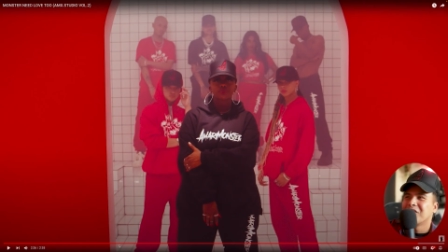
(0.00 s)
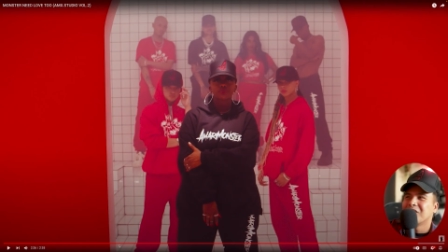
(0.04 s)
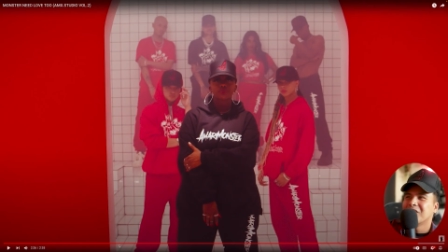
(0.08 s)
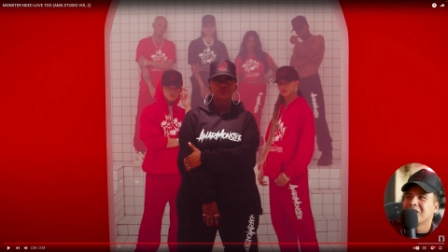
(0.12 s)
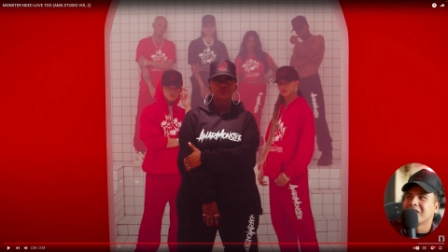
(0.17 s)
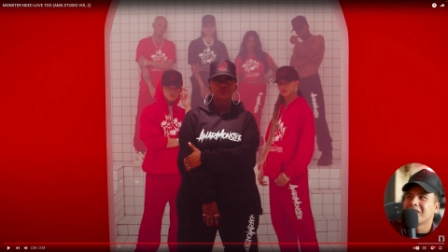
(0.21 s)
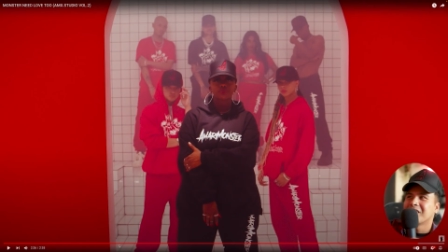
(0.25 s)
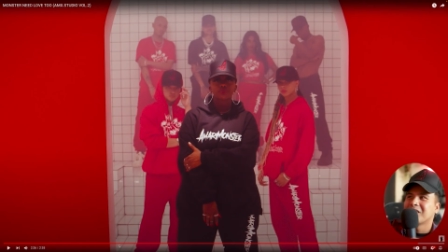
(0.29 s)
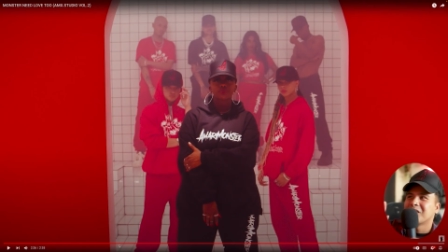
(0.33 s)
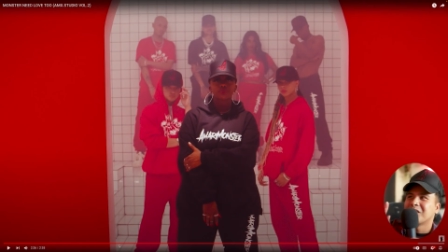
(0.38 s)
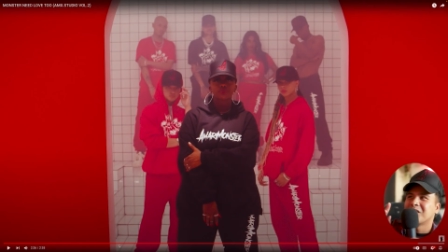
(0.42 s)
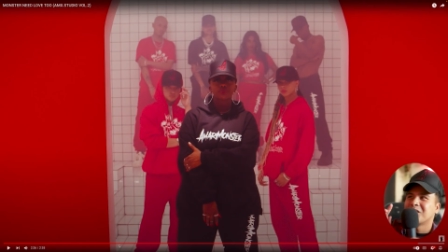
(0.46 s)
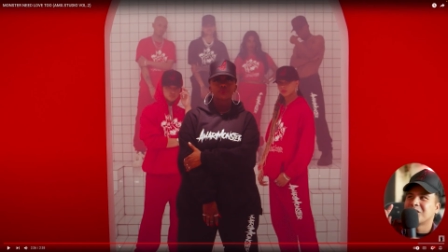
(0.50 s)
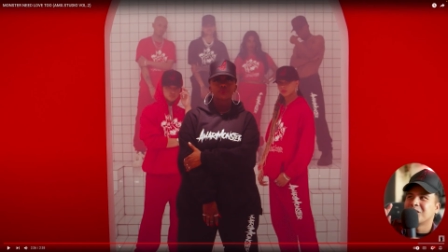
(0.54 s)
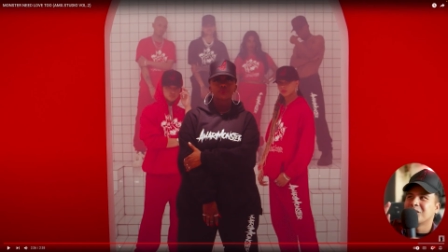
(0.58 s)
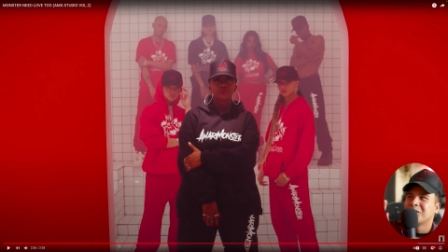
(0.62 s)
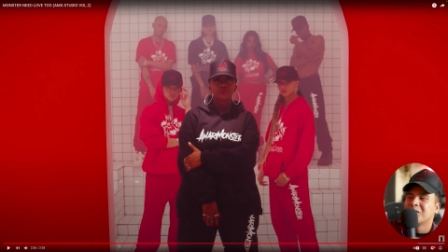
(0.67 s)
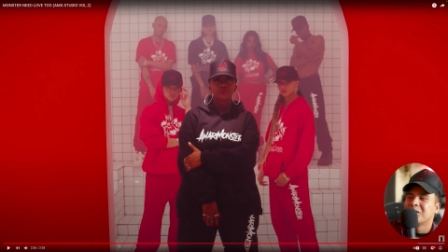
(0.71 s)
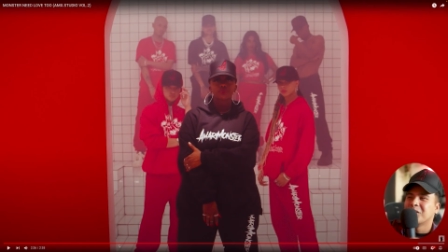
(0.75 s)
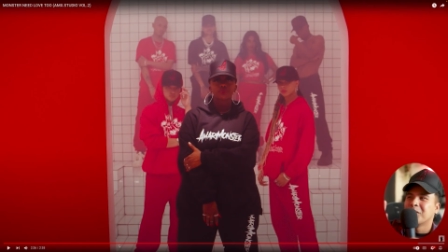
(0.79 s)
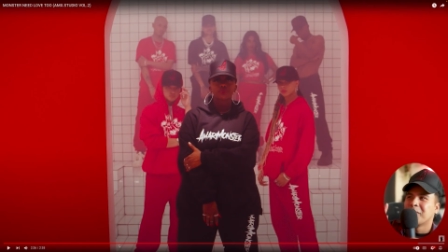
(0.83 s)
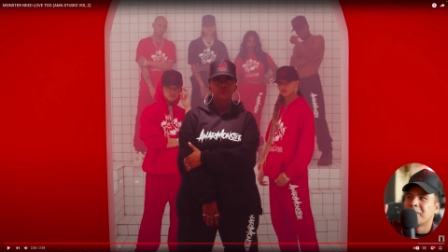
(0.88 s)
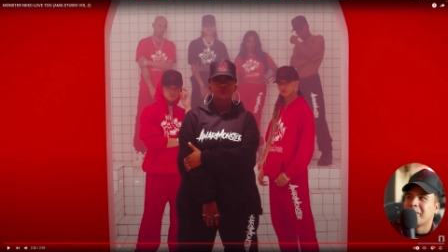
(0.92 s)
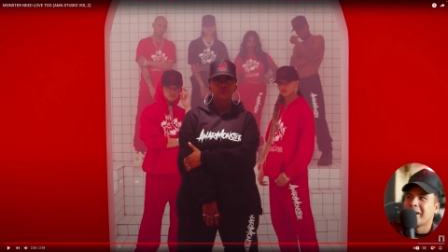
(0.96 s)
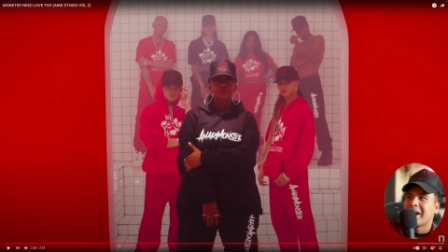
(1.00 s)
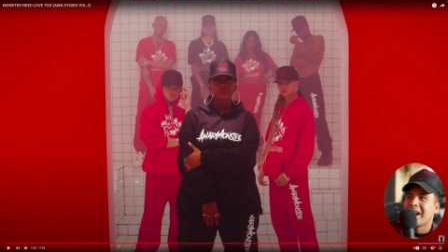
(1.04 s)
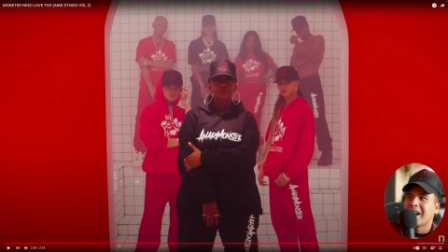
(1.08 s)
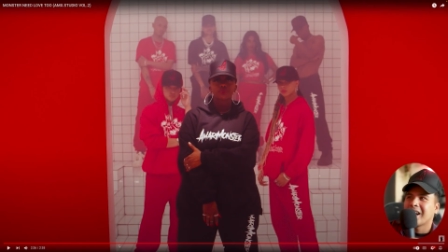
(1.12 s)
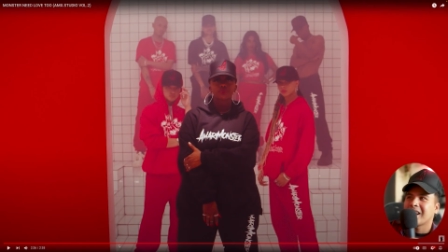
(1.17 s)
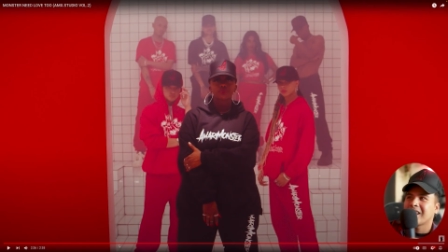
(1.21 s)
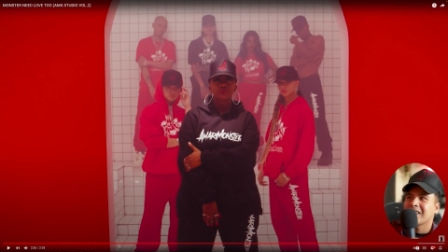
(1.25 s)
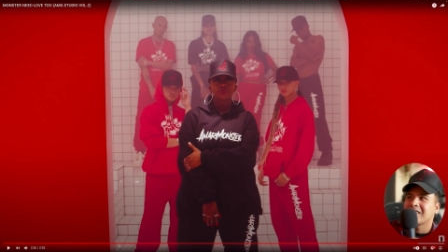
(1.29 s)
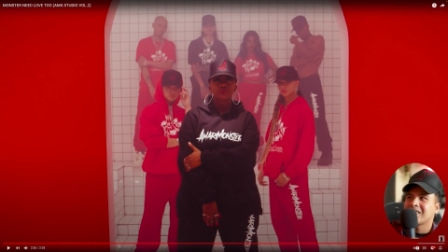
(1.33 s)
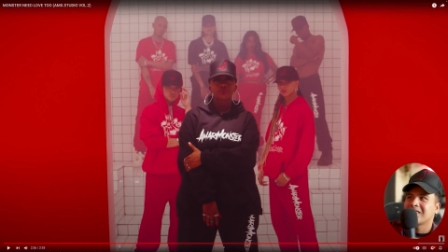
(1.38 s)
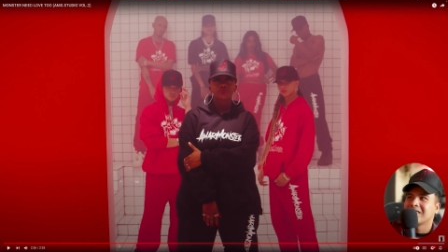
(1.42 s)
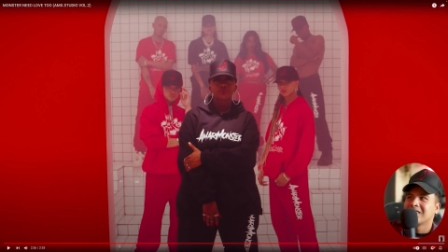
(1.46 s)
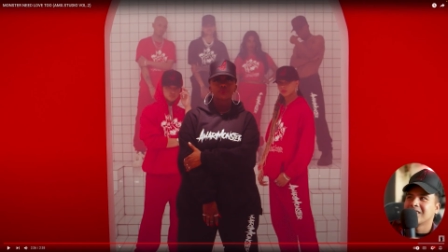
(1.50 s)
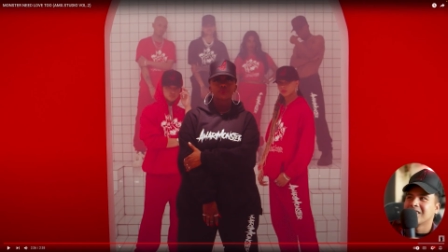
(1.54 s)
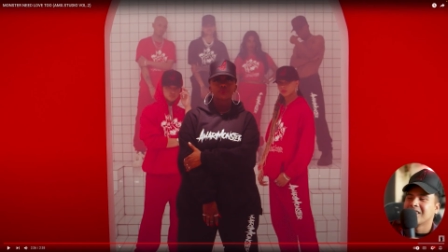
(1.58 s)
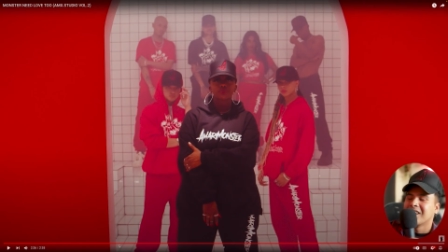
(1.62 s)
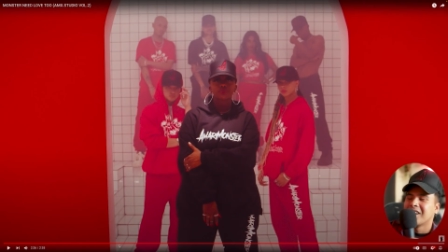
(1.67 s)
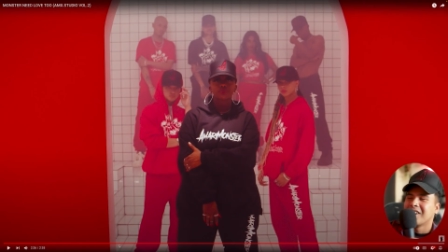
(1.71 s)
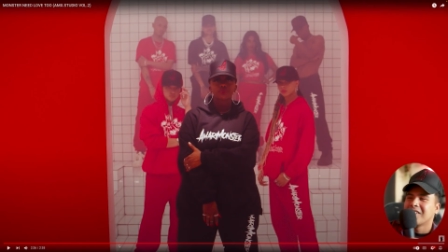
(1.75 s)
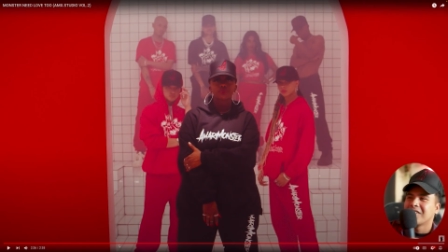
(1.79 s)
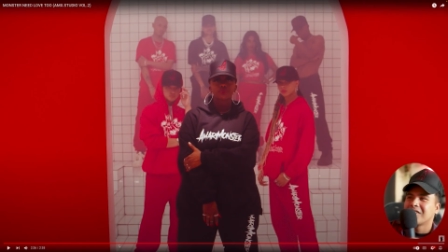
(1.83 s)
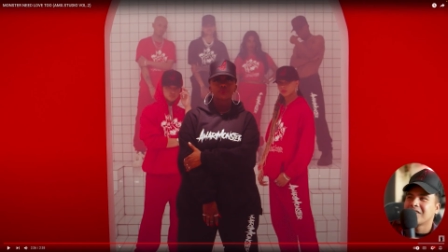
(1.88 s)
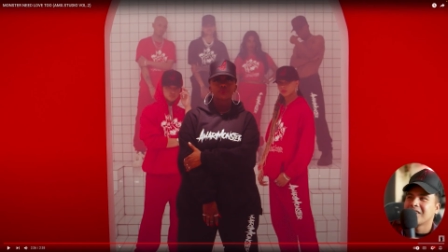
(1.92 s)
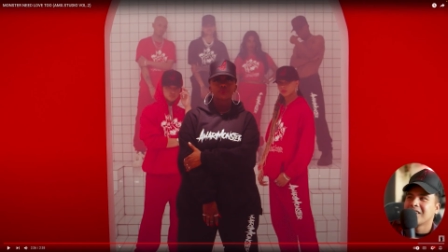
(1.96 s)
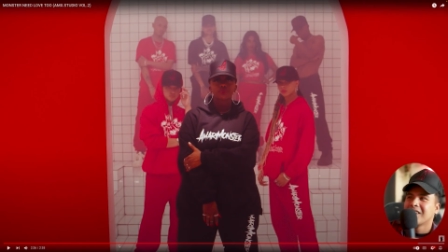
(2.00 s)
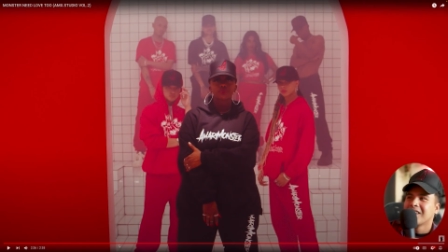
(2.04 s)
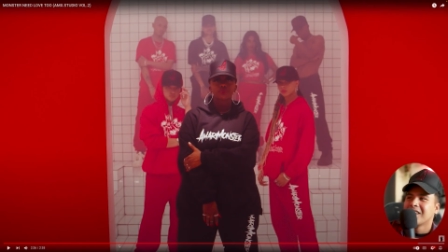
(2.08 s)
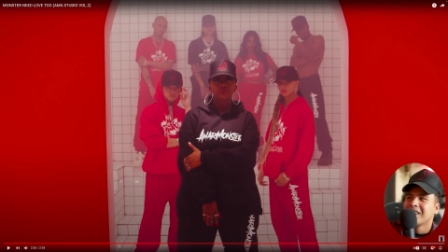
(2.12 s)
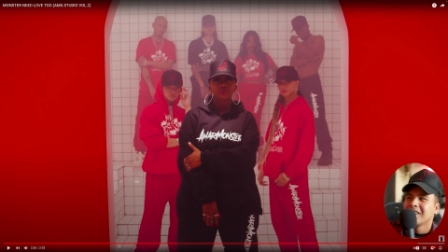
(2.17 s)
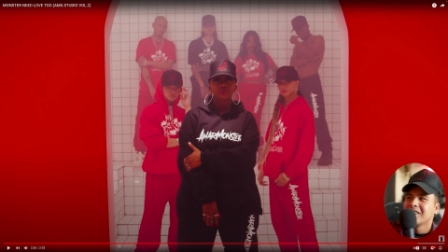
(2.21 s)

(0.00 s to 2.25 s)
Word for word: look at the two in the back to the left,